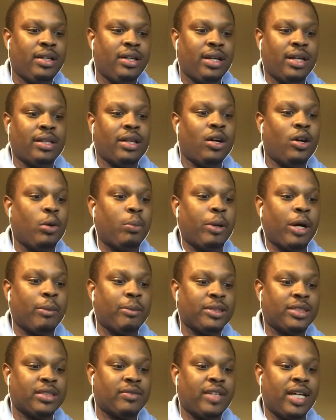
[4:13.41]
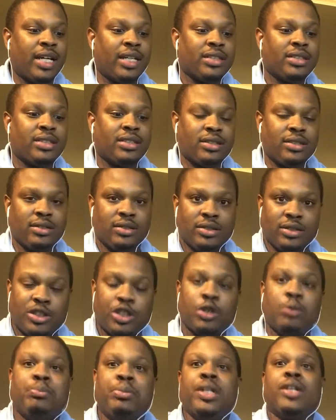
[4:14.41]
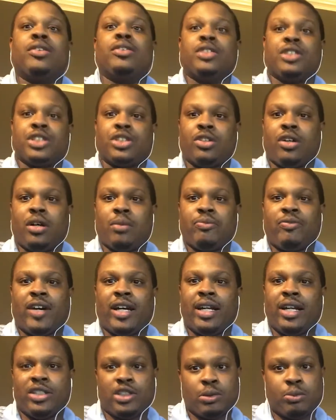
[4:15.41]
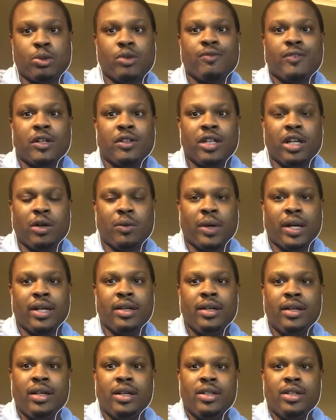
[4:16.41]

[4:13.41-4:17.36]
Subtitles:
And the whole purpose of that is to build a strong financial portfolio, right?